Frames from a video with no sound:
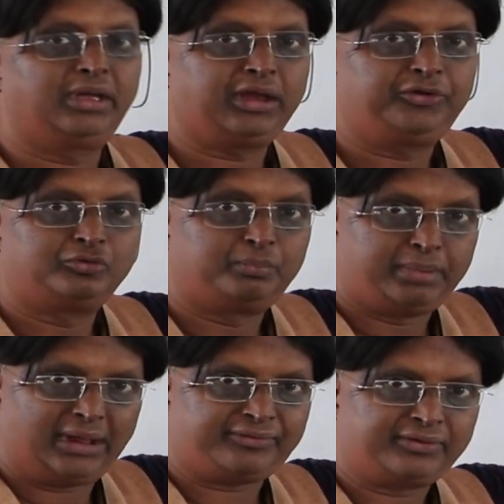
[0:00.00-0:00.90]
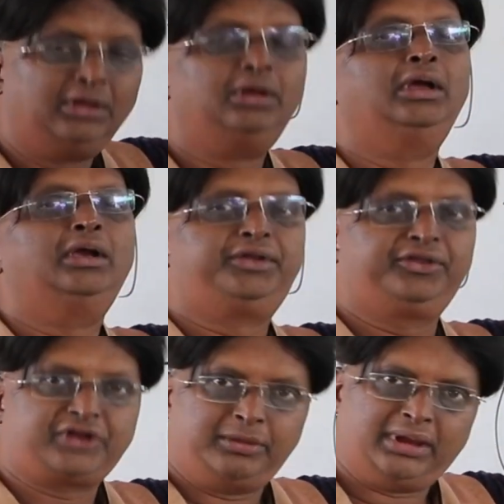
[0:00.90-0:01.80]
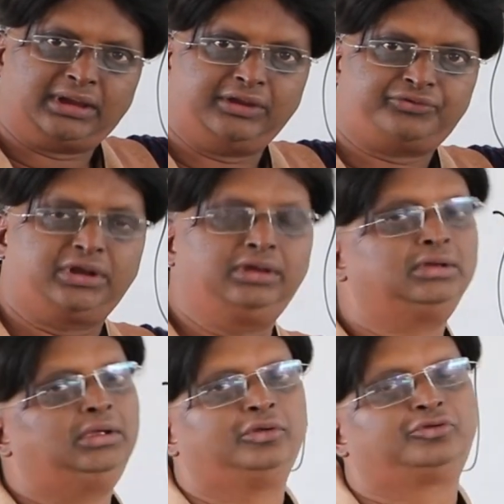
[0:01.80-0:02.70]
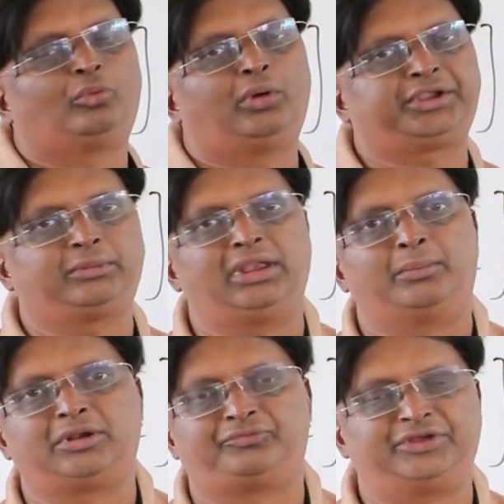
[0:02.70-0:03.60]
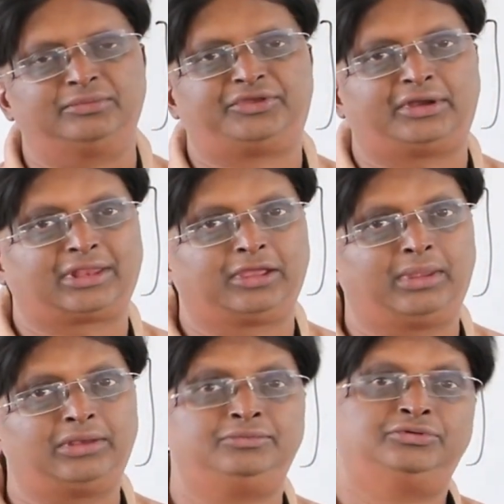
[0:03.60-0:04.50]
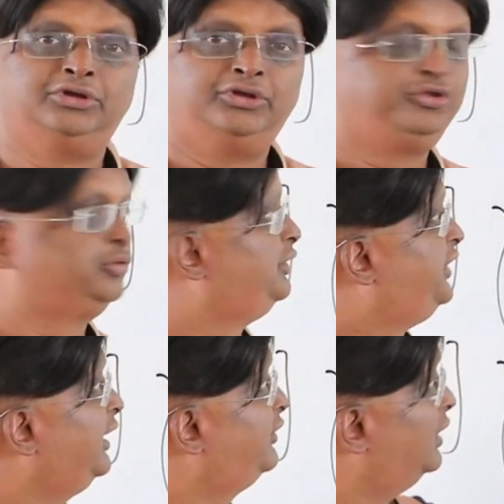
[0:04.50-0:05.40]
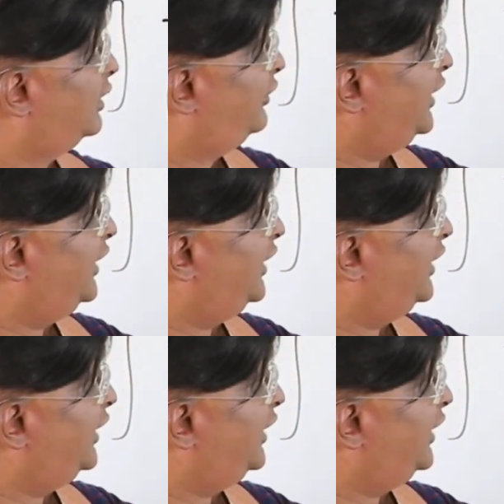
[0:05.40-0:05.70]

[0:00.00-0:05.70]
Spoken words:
by K2 plus T3 by K3. So whatever number of terms that are given, you will take